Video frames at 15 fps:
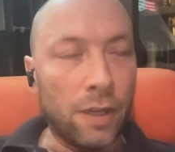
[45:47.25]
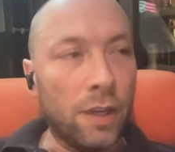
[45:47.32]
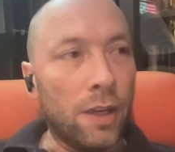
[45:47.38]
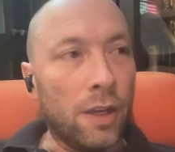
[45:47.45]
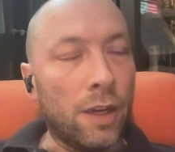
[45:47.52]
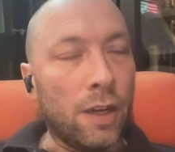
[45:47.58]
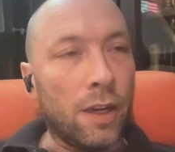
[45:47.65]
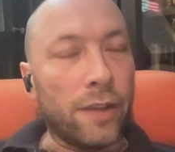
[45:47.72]

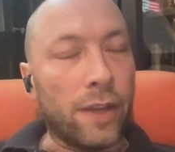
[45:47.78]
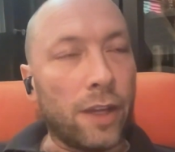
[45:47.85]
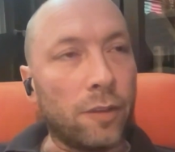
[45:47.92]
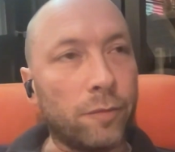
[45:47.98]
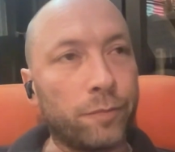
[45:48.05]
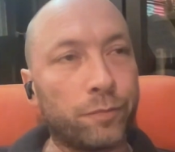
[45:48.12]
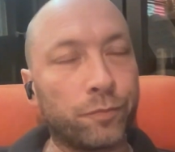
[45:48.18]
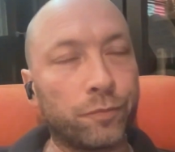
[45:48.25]
And
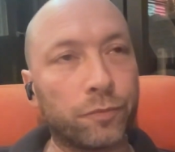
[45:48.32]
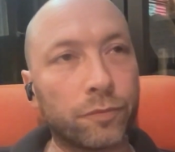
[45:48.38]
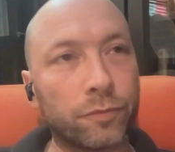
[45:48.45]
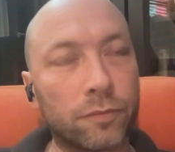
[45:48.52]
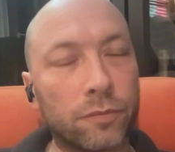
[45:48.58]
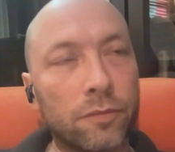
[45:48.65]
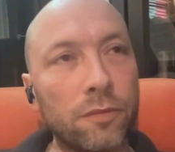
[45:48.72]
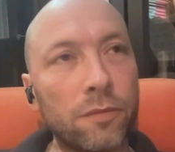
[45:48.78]
then,
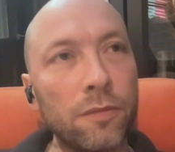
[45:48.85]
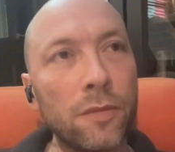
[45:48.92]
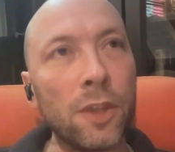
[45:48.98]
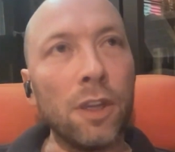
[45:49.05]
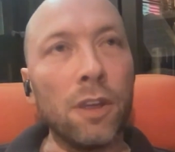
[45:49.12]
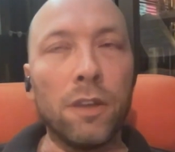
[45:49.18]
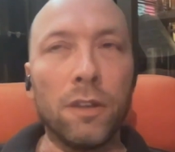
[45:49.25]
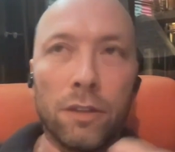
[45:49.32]

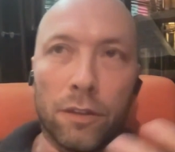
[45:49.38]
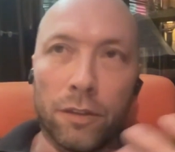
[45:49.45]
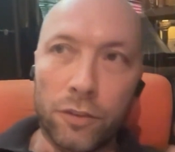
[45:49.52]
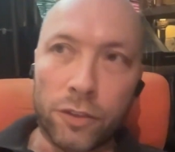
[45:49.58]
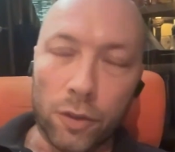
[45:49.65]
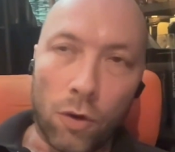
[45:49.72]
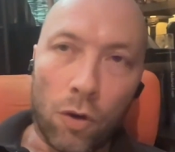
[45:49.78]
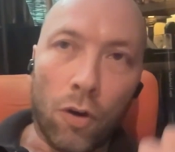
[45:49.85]

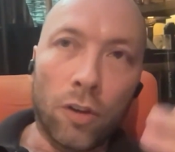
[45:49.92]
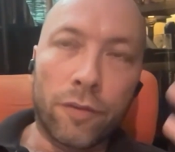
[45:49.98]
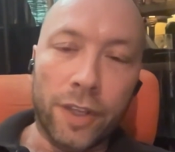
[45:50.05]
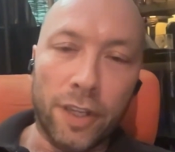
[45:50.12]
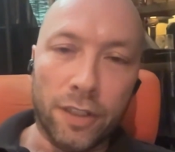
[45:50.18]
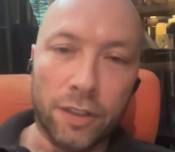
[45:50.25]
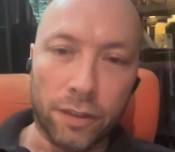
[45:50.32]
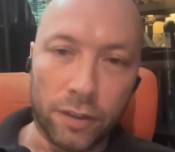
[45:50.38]
so all of
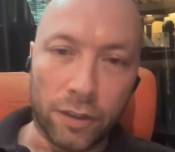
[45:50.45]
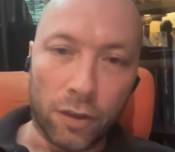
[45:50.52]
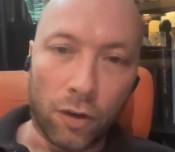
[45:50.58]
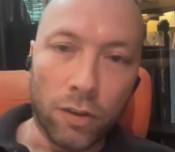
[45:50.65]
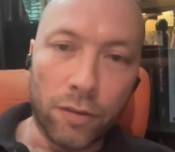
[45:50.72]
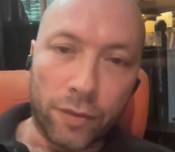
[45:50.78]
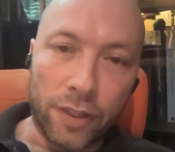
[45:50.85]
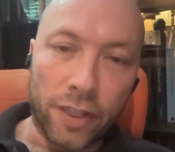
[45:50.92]

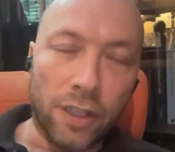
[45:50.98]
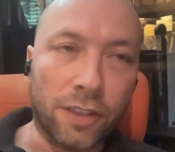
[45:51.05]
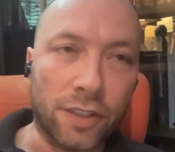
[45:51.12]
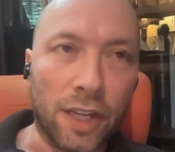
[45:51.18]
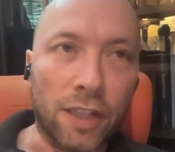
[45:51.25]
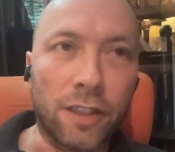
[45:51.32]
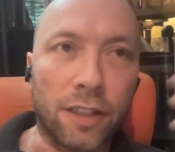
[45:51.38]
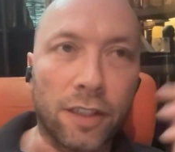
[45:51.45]
the
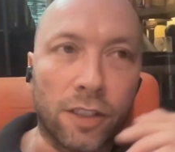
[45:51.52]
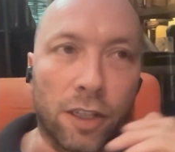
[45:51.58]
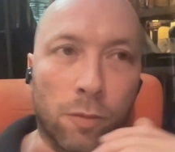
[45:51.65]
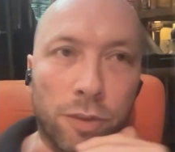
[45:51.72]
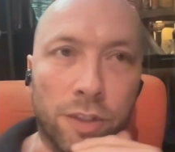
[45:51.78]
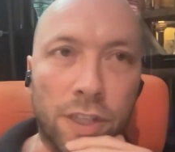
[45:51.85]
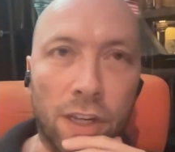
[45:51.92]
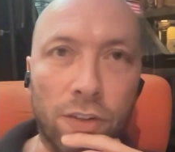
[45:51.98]
standard
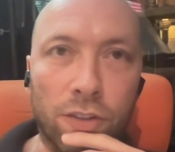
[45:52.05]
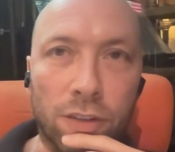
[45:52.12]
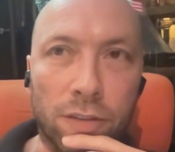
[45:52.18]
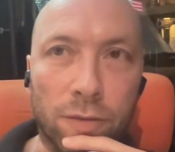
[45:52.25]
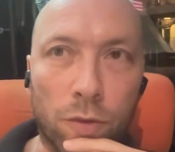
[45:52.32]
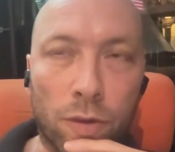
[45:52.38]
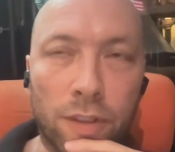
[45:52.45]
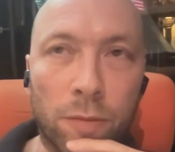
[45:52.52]
interpretations of
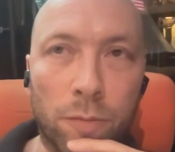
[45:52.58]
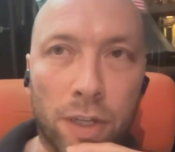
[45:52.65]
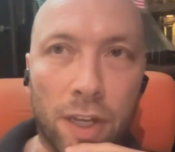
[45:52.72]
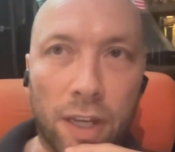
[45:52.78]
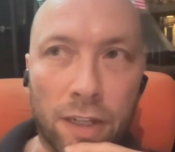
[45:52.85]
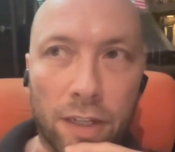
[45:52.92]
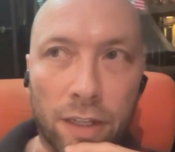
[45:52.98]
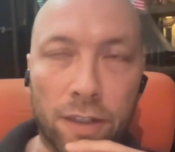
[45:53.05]
quantum
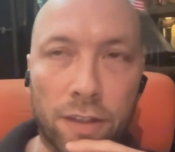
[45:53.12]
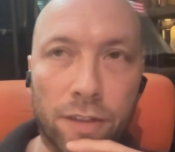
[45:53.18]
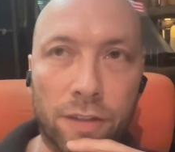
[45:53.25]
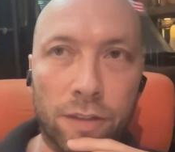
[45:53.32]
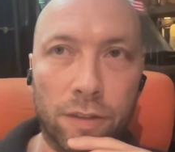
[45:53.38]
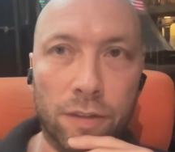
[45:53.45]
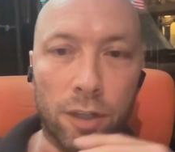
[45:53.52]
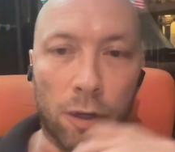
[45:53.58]
mechanics
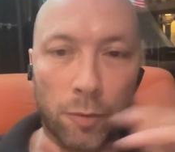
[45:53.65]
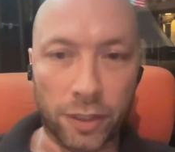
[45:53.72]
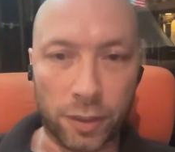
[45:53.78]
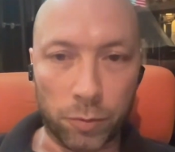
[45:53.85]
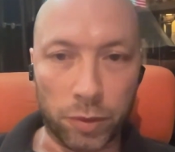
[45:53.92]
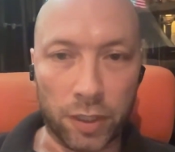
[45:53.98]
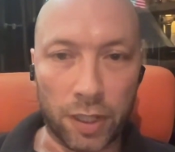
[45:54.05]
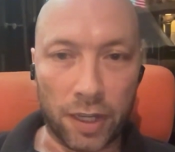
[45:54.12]
come into
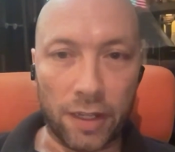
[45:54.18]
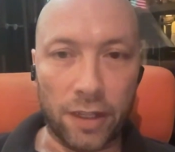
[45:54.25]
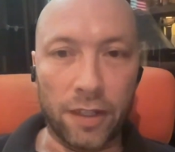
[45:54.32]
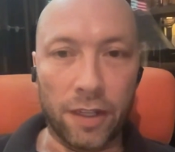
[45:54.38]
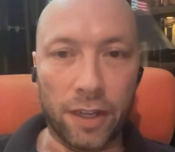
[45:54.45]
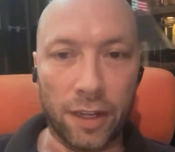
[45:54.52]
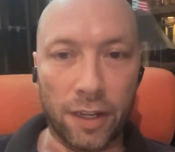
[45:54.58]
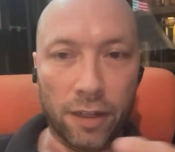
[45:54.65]
play
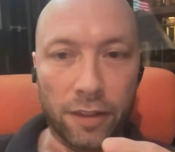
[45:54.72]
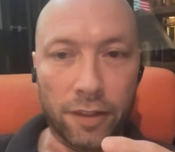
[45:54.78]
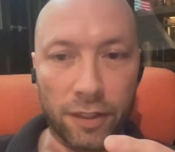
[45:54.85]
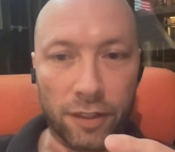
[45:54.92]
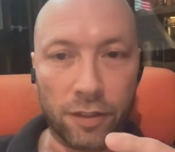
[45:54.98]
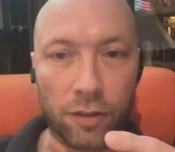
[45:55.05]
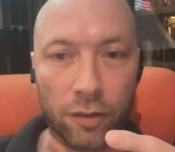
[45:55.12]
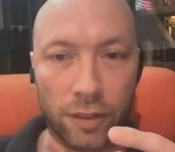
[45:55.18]
here in this
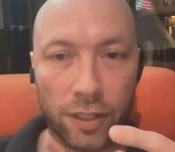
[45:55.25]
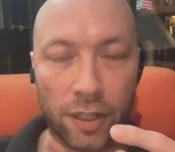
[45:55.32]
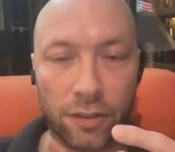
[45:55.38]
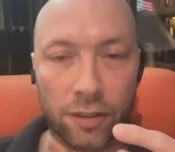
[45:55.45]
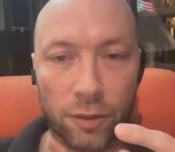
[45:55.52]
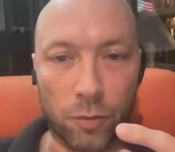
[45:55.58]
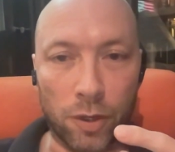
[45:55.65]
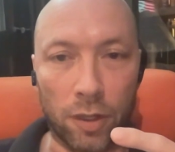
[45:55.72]
context
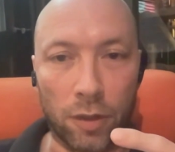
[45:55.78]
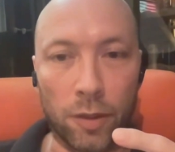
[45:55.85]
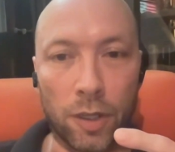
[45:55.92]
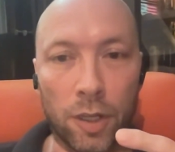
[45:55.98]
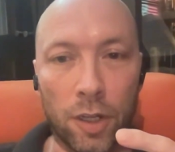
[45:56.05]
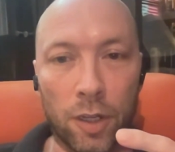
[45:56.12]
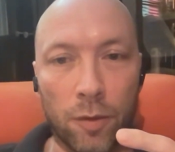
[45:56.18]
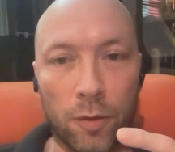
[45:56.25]
as well.
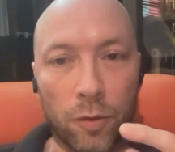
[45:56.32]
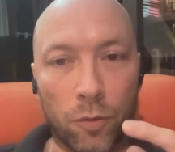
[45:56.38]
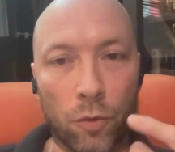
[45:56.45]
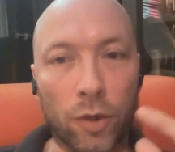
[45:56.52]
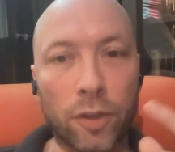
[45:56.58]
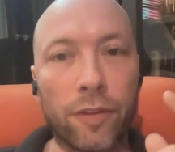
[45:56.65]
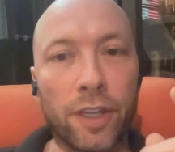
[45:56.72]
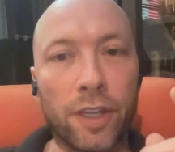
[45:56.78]
One
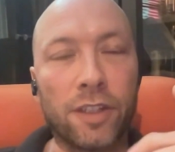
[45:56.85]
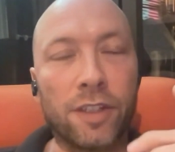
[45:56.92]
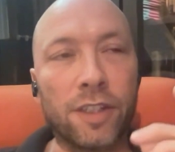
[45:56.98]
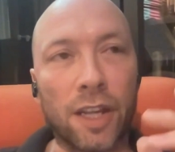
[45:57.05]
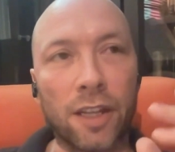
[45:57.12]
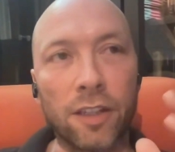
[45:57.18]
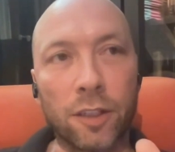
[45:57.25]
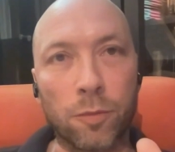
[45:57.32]
of the
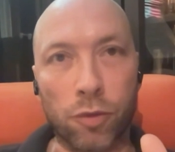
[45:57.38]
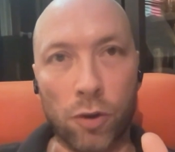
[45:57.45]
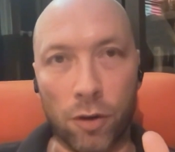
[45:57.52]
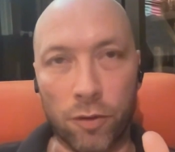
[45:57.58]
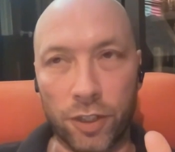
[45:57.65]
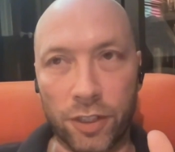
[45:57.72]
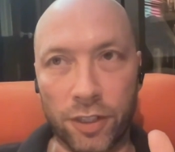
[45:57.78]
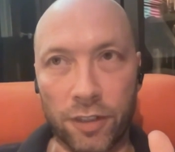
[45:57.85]
standard
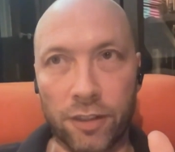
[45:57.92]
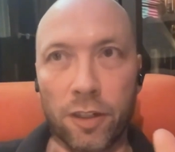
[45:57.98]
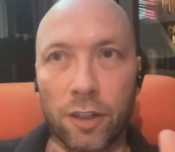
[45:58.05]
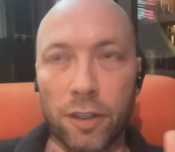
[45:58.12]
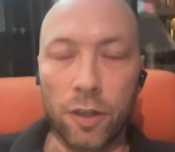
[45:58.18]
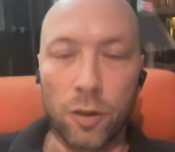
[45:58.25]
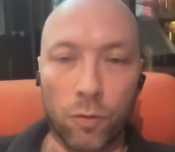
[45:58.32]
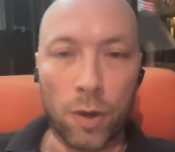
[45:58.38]
approaches is that
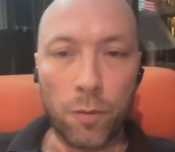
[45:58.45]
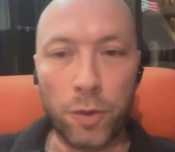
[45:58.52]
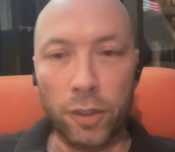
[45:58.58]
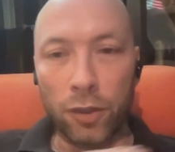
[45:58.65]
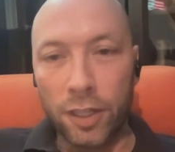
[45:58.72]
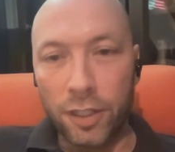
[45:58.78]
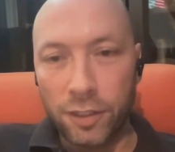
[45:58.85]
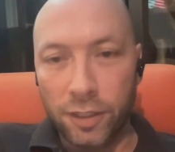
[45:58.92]
when we
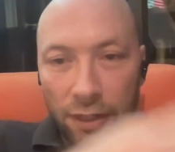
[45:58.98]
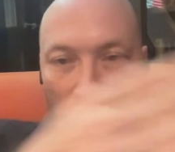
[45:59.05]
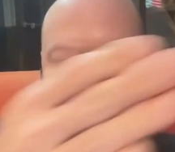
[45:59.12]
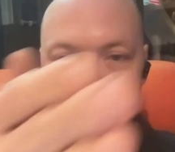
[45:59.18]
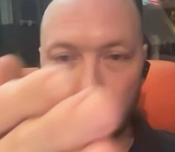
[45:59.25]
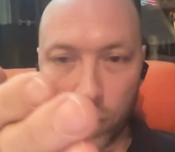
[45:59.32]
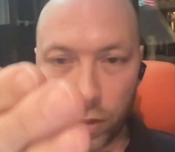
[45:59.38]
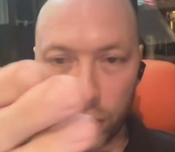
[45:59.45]
look inside that
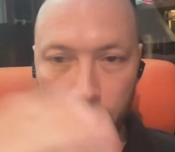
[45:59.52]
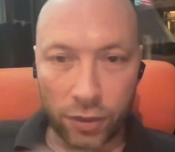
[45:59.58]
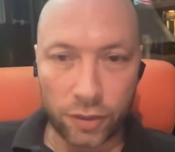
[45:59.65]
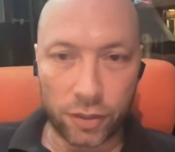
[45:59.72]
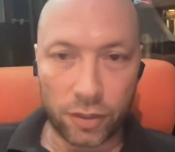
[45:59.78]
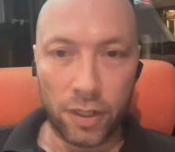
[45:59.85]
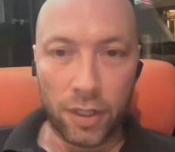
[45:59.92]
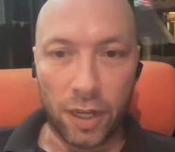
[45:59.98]
box,
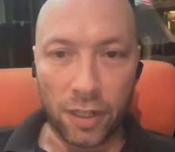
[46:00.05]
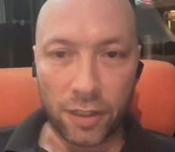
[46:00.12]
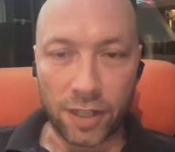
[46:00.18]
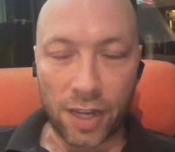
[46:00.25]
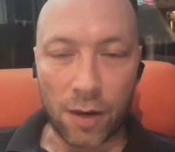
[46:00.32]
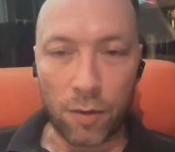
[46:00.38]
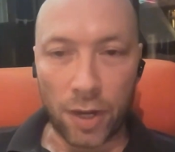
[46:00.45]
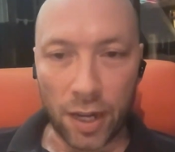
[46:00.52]
it's
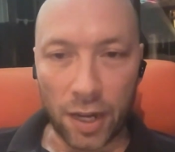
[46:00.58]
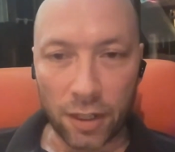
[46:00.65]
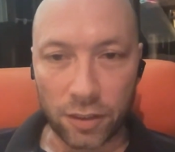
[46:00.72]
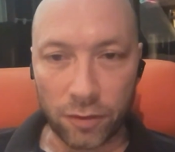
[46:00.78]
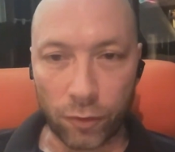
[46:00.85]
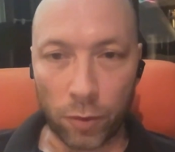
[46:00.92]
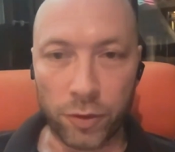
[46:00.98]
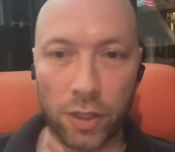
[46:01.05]
our act of
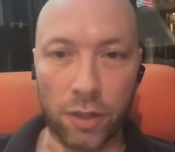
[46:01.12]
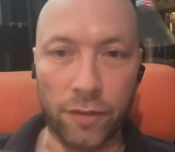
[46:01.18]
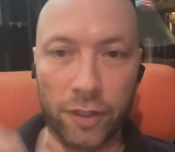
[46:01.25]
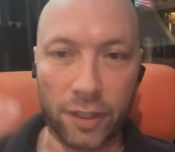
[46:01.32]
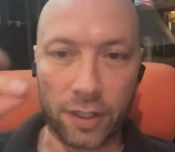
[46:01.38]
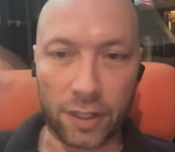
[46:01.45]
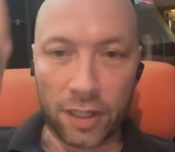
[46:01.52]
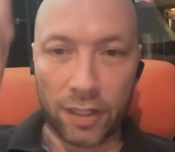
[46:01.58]
observing
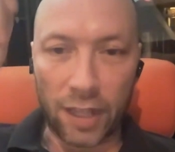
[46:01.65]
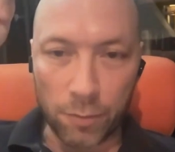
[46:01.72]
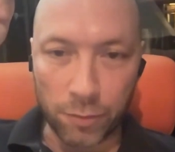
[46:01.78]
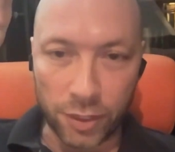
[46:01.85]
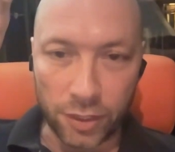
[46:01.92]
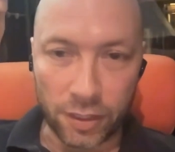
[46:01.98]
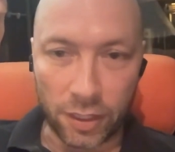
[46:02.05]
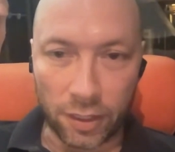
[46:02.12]
that
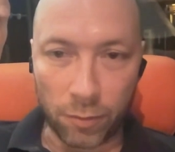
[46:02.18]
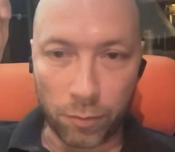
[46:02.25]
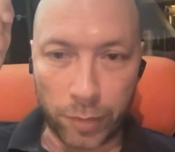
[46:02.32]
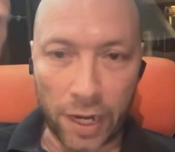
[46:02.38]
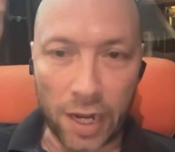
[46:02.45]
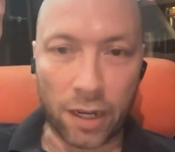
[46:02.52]
collapses it, and bang,